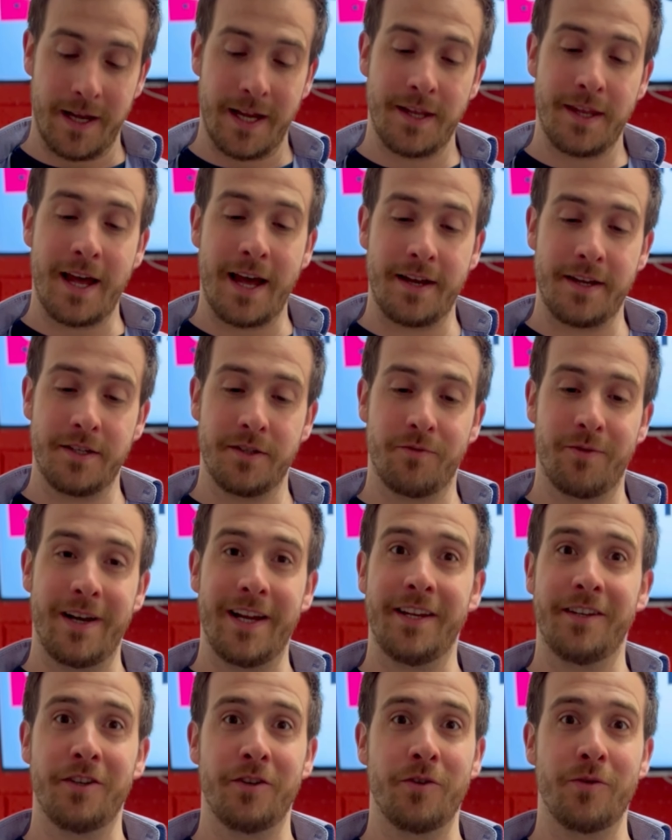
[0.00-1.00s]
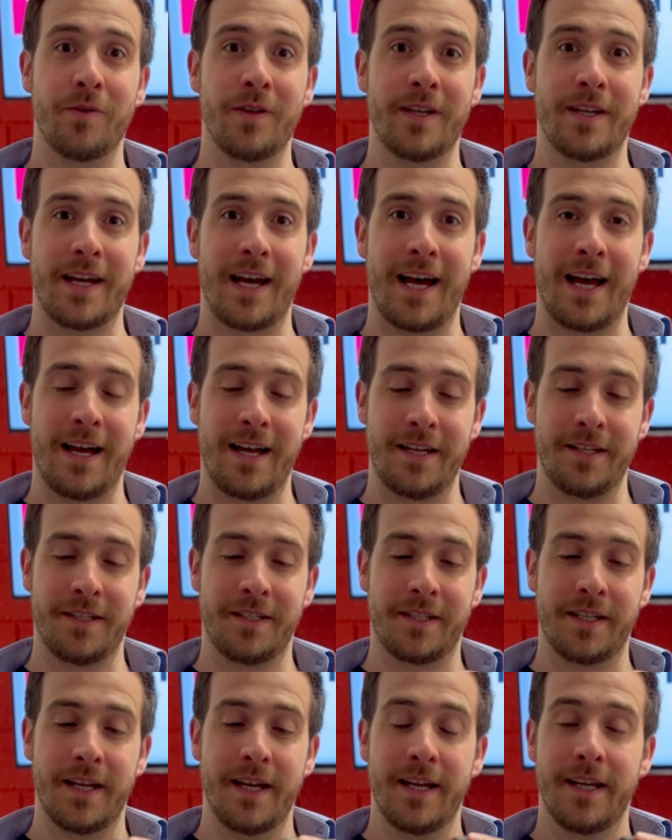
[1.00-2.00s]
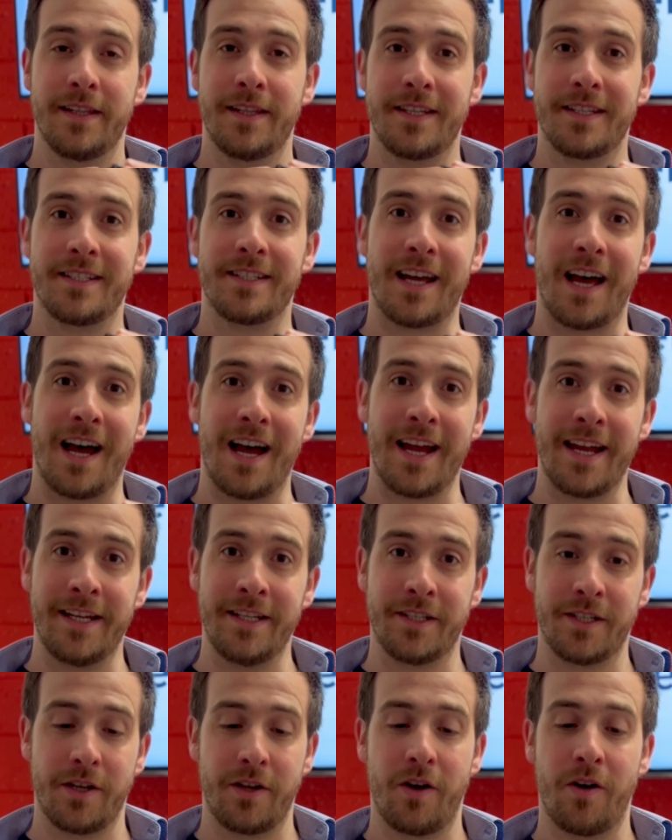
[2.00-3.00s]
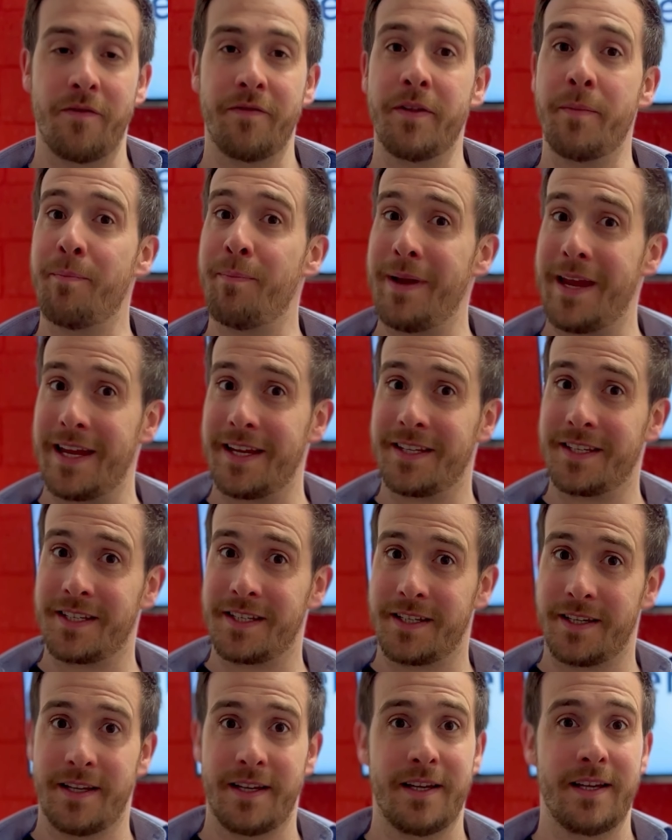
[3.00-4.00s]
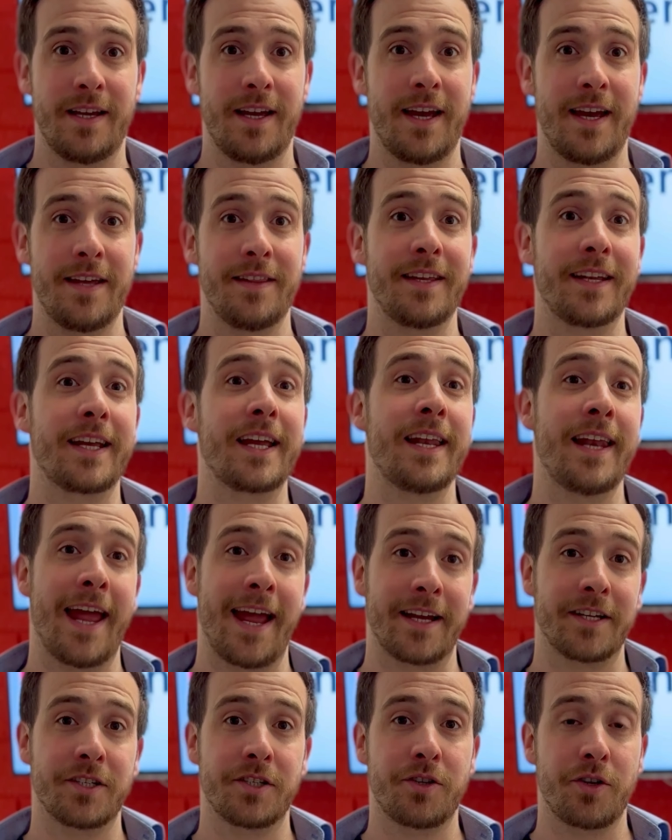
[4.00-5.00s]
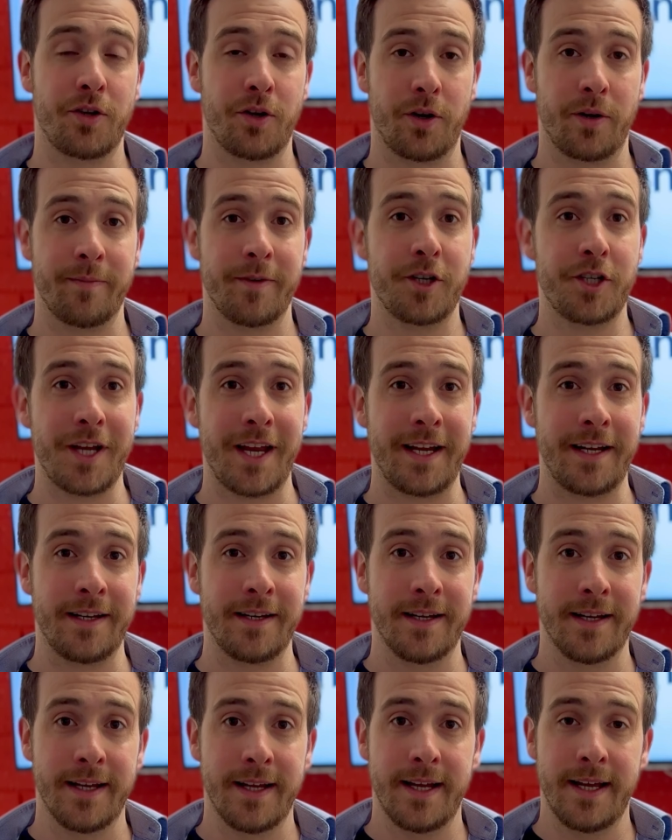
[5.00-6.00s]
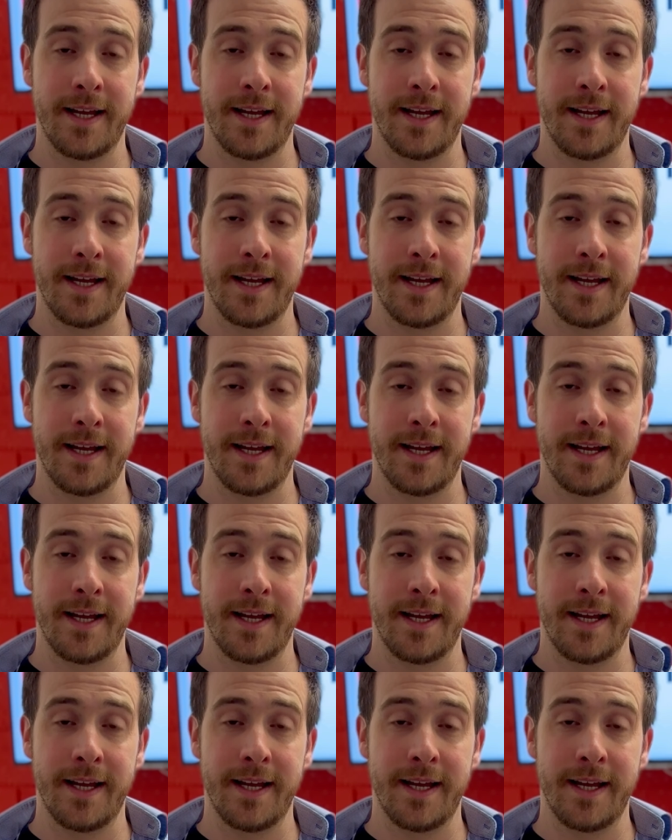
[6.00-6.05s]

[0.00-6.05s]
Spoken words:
and that is really denoted as the size of the base that connects to your machine.